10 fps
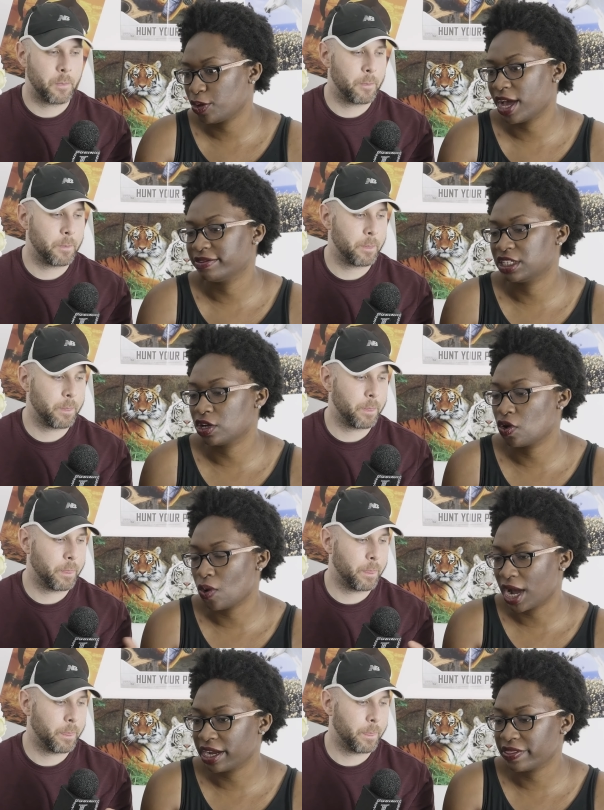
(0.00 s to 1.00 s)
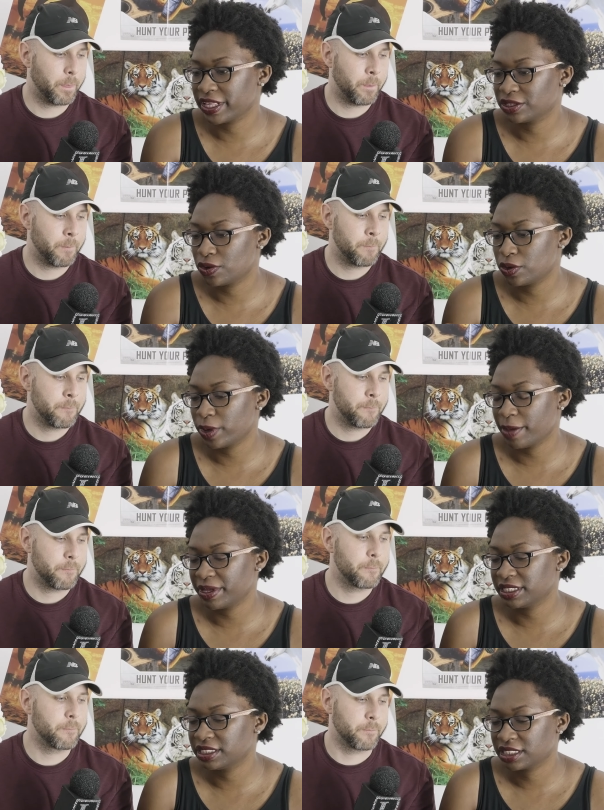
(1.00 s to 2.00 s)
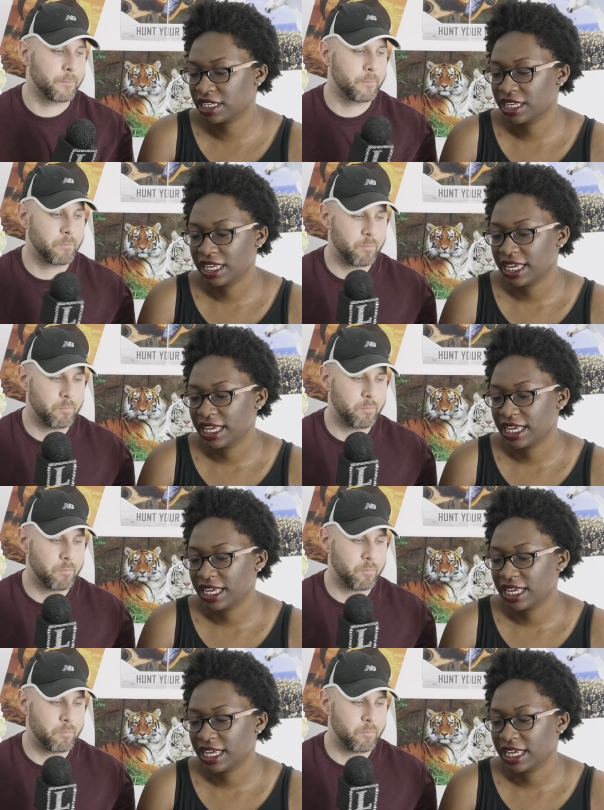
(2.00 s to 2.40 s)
Speaker 1: you have to acquire these cool weapons mm-hmm.